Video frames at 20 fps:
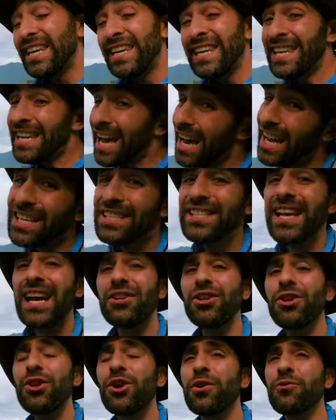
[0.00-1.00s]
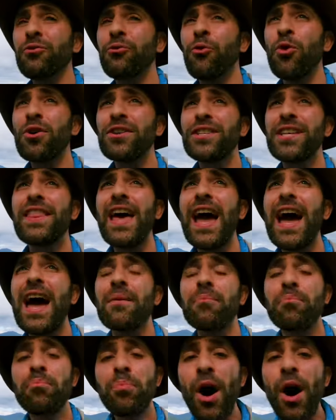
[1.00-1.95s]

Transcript: Not exactly looking forward to that,